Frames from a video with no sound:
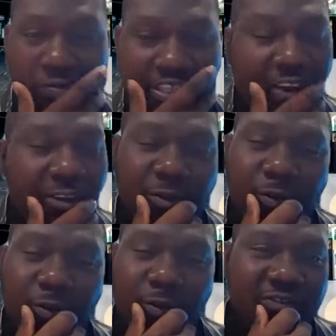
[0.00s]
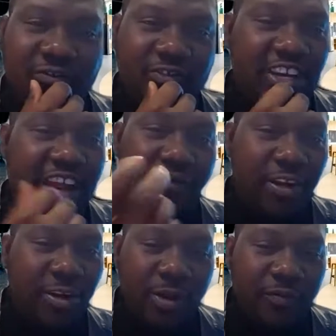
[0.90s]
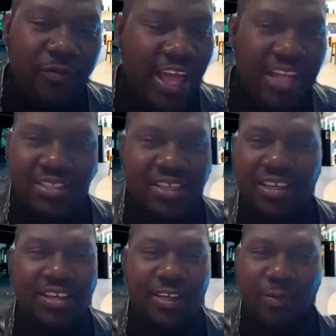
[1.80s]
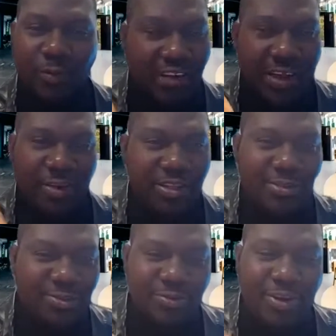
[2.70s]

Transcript: She also won't trade her freedom for that. Whatever you need to do.